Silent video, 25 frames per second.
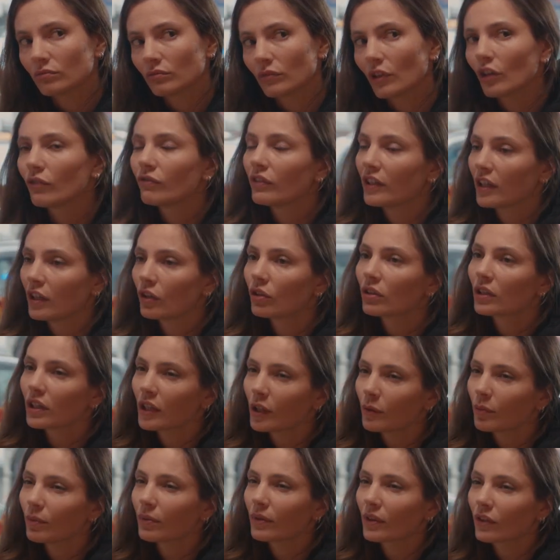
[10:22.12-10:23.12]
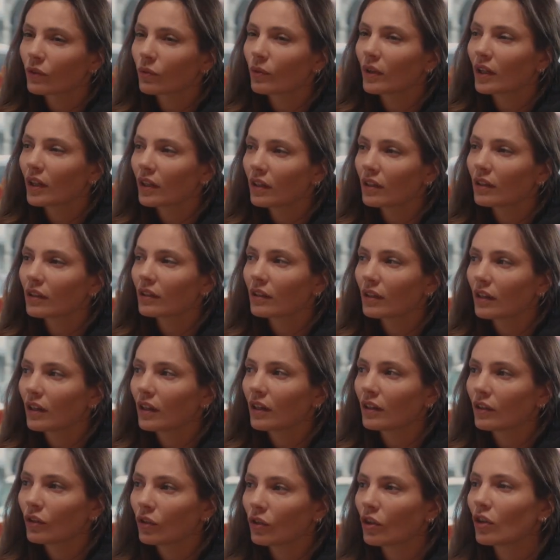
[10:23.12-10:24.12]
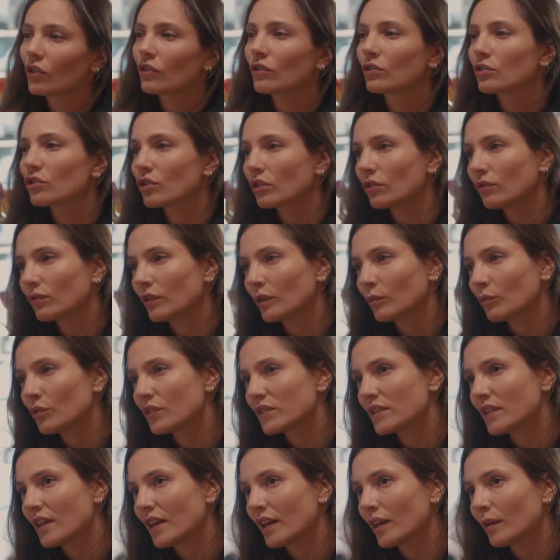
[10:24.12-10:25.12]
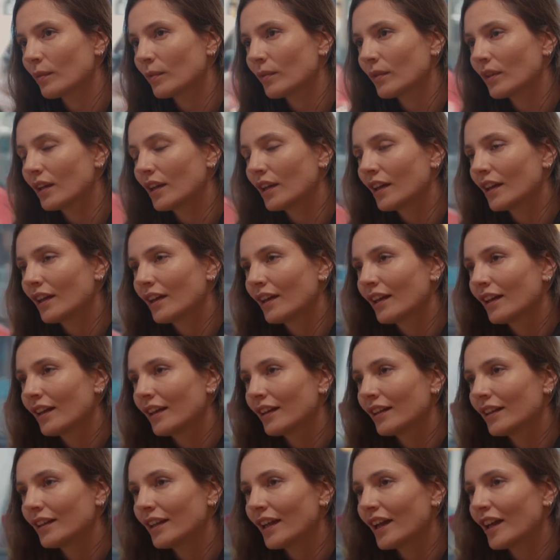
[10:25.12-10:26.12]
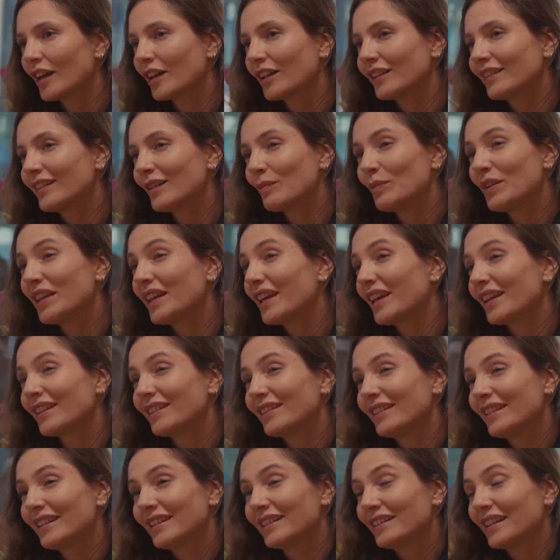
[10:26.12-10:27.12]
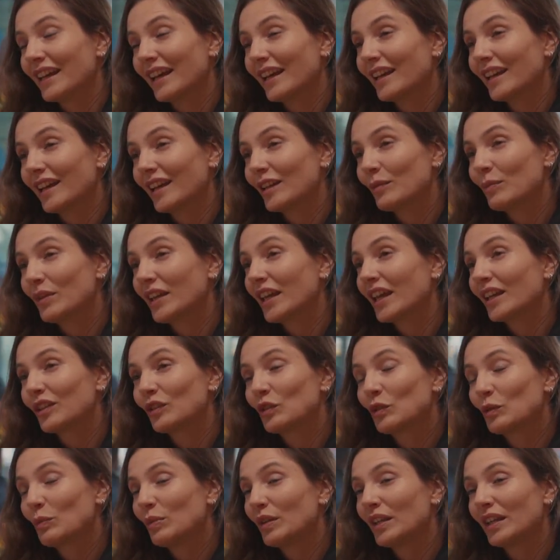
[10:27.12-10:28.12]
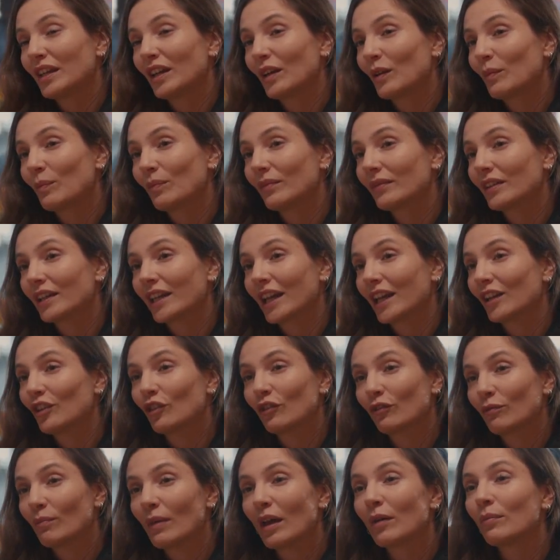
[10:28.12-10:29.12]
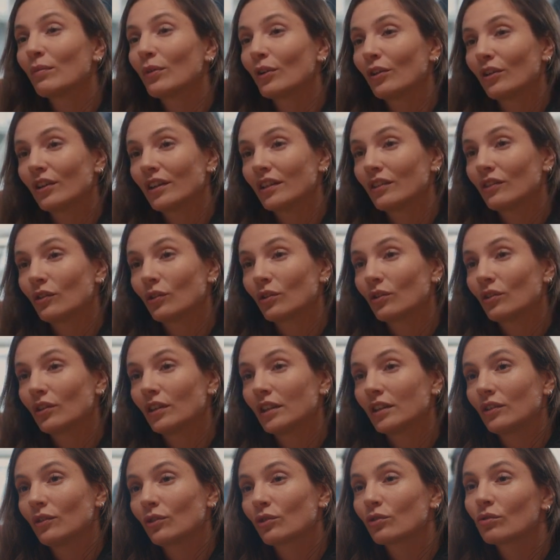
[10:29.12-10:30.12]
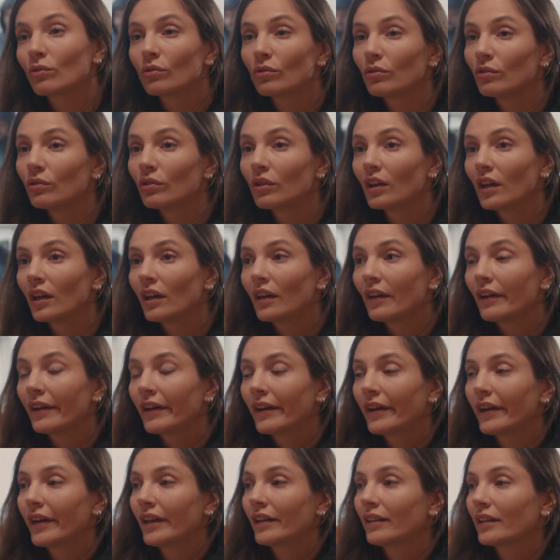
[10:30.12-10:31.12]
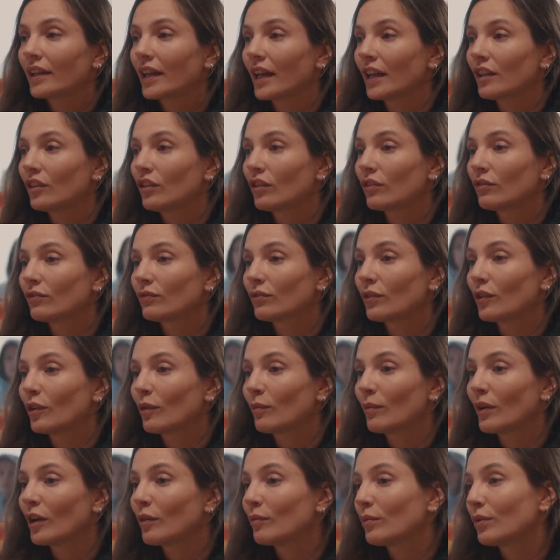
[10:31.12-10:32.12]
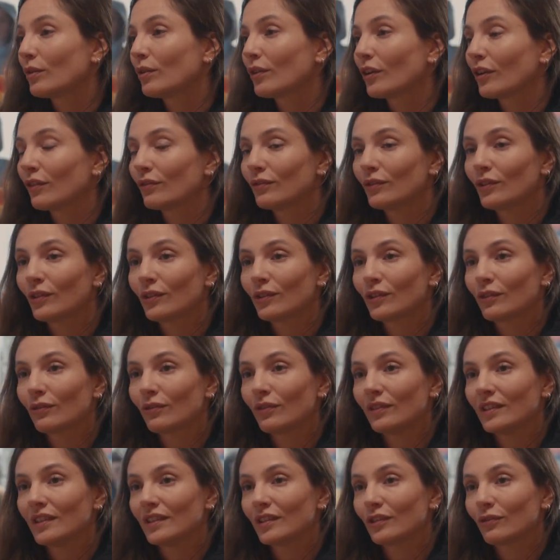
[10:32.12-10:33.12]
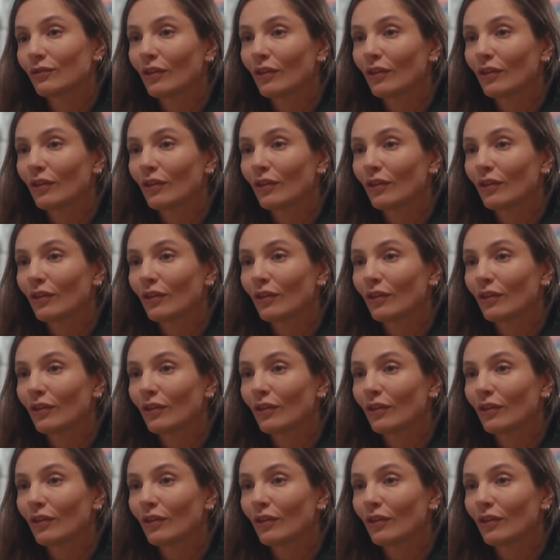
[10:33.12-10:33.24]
video clip as well, and another short film with them. Yeah, I began to be a kind of member in the crew, and a kind of member of this